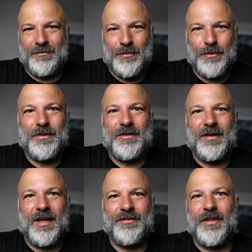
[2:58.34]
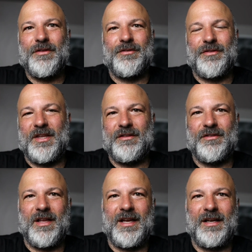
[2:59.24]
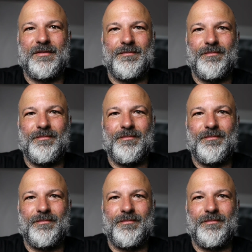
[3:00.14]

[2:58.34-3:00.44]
important as others. Things like,